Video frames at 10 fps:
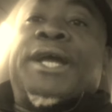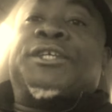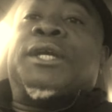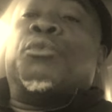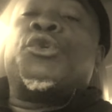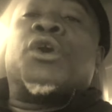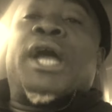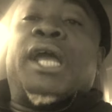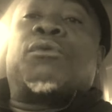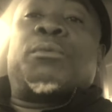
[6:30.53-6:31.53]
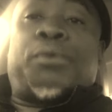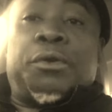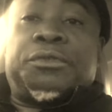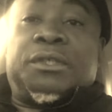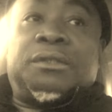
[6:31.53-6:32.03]
And, and when you're an angry
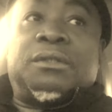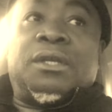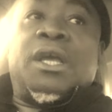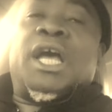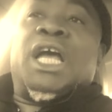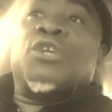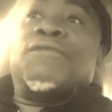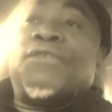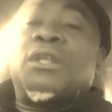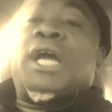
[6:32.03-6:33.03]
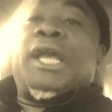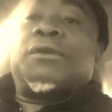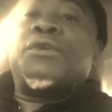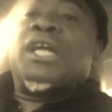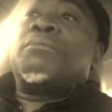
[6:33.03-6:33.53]
person and you're full of
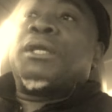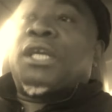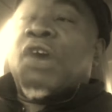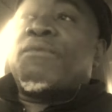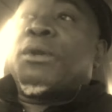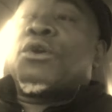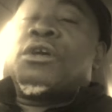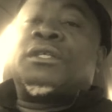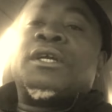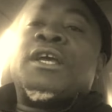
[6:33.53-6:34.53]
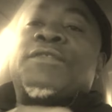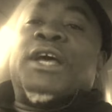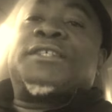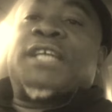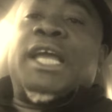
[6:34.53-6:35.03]
anger, you have to be careful because
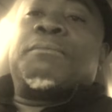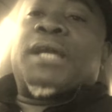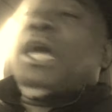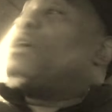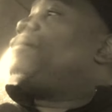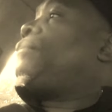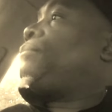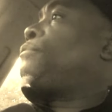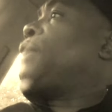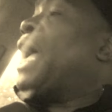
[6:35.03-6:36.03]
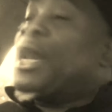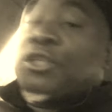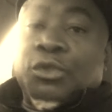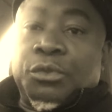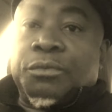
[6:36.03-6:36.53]
that same kind of
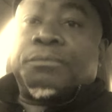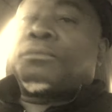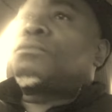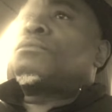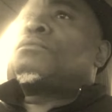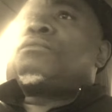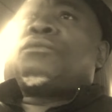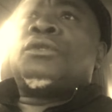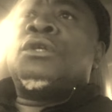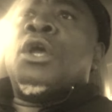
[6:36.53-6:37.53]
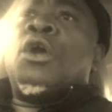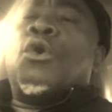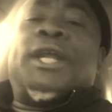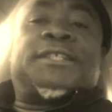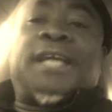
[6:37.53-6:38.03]
attitude
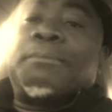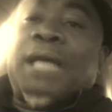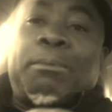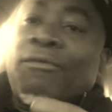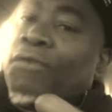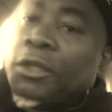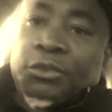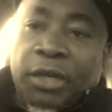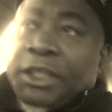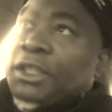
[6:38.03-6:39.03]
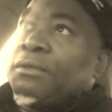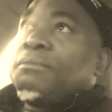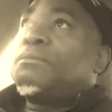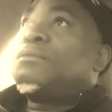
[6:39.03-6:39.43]
or that same type of frustration,